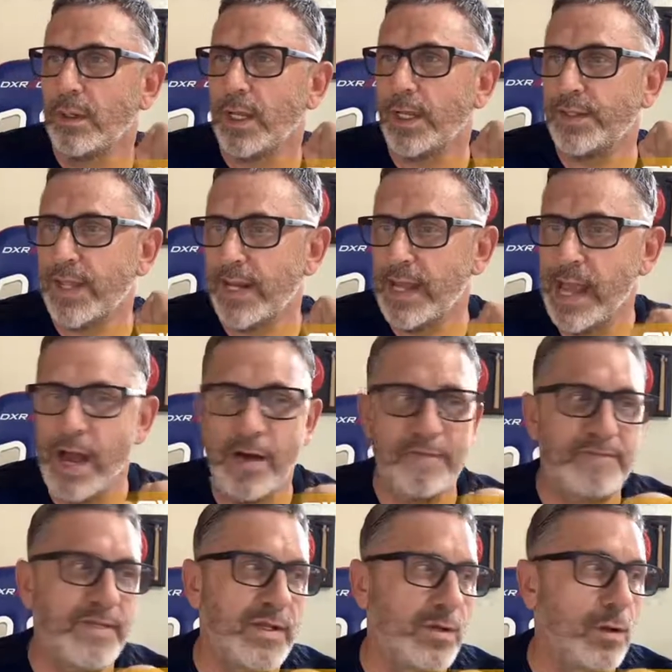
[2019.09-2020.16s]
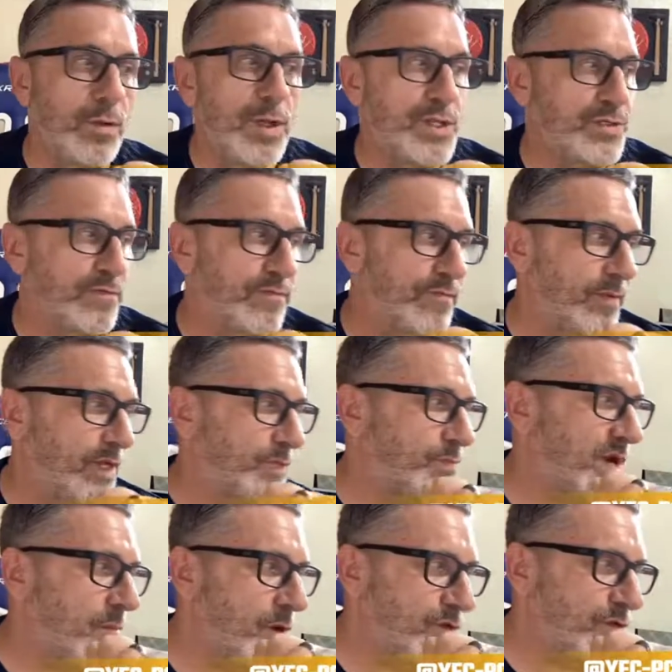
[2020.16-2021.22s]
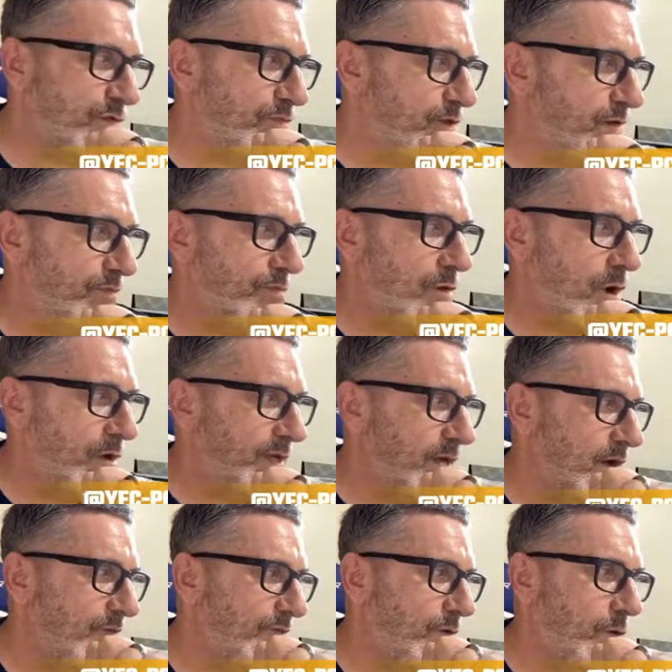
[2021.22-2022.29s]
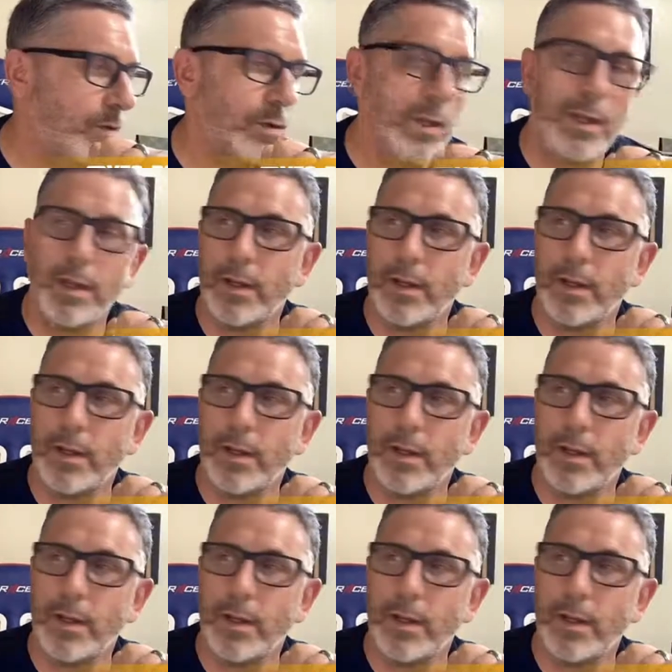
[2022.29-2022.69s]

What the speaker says: And then outfield, it's pretty much a free-for-all in the outfield.